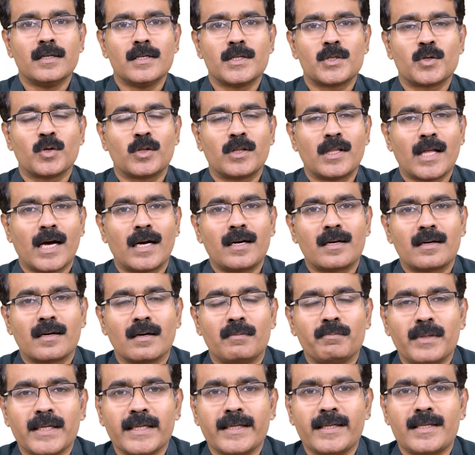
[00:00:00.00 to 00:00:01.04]
So that
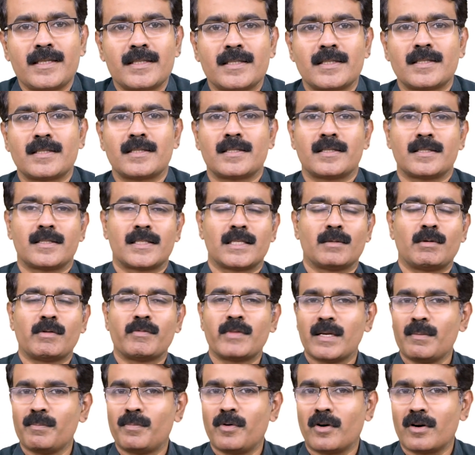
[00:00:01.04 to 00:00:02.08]
completes some of
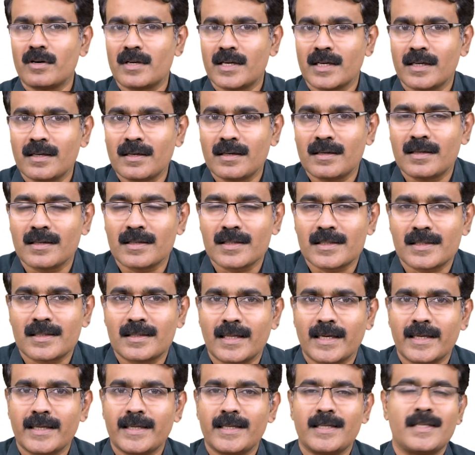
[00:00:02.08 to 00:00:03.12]
the important uh,
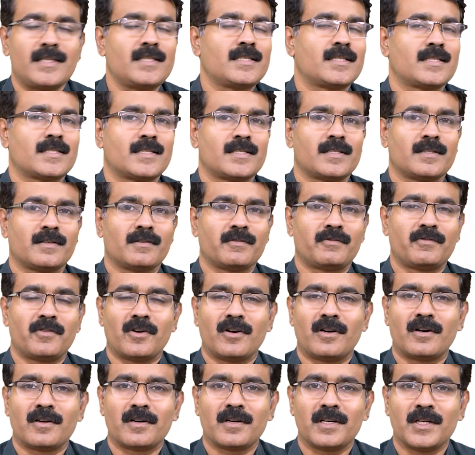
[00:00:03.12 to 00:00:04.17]
slides
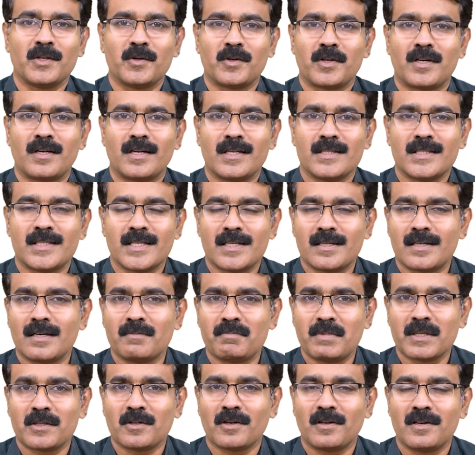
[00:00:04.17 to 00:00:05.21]
for your general
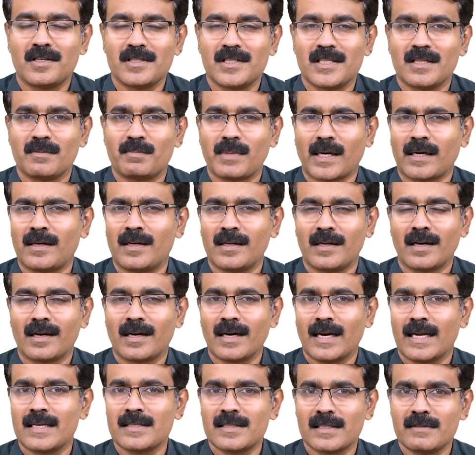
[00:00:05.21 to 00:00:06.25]
pathology practical
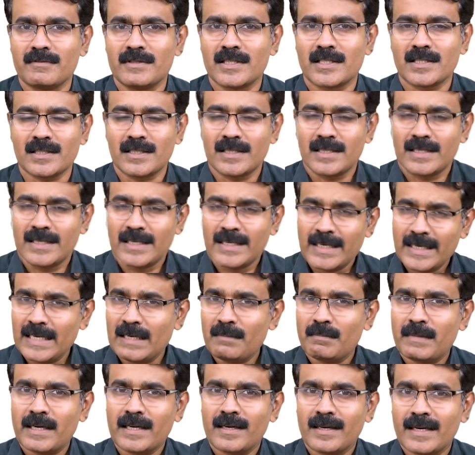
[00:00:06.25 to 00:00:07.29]
class revision.
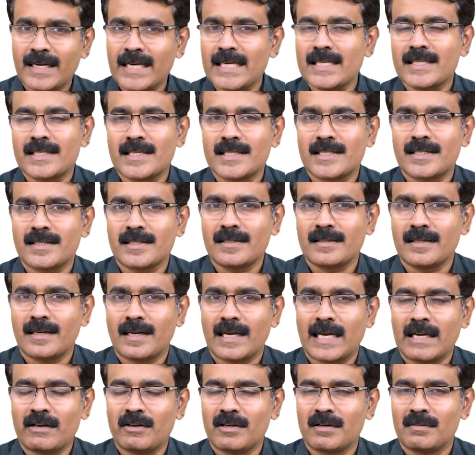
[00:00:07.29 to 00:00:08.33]
In my next session,
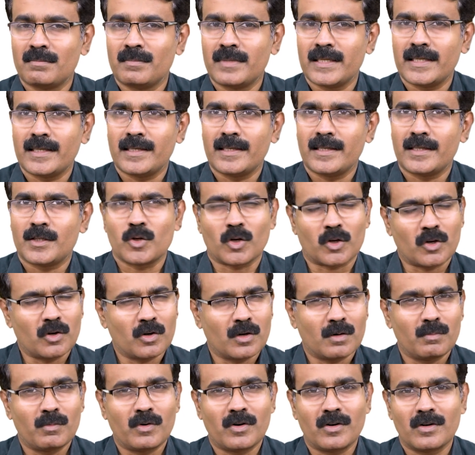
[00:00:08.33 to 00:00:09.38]
I will be
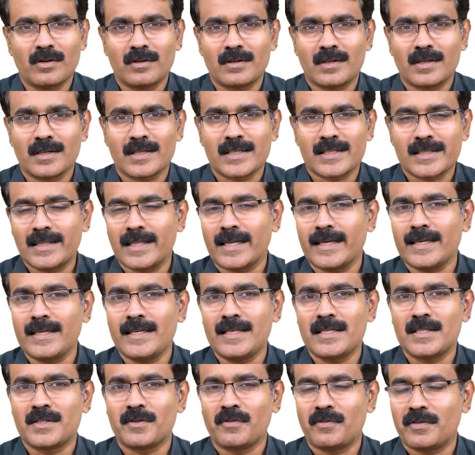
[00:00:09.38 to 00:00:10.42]
talking about
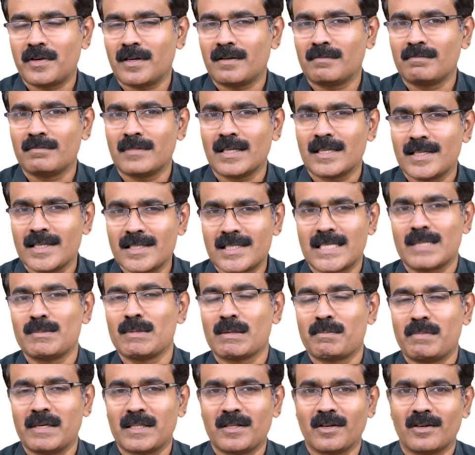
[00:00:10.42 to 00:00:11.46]
slides from
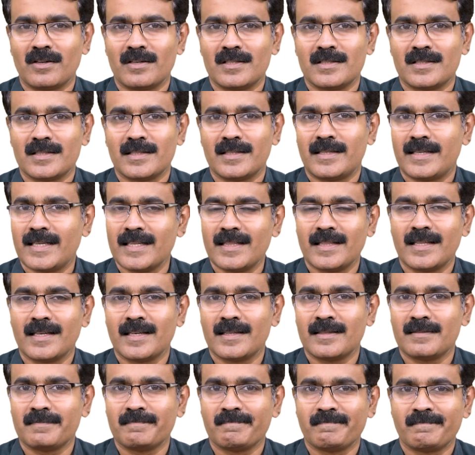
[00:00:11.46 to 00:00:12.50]
systemic pathology. Till
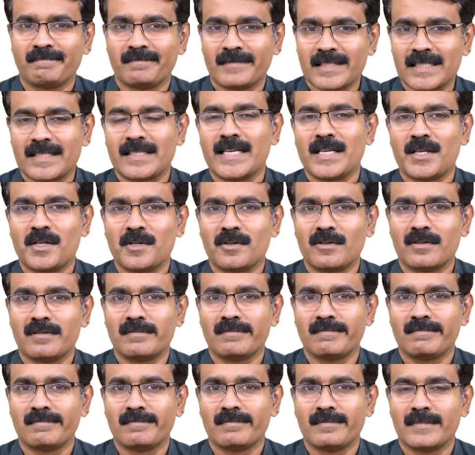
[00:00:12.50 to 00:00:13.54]
then, stay
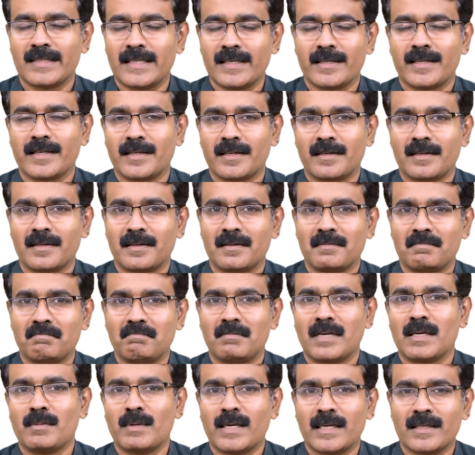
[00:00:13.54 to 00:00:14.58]
tuned. Take care.
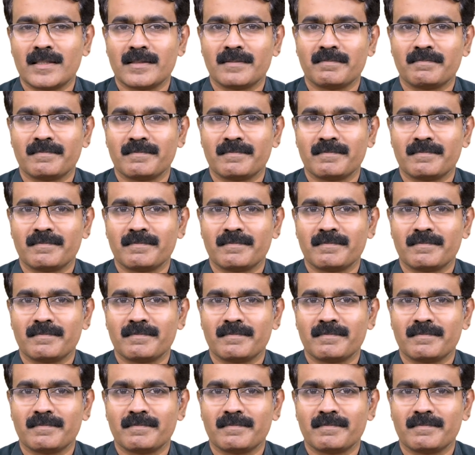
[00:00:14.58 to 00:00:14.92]
Bye-bye.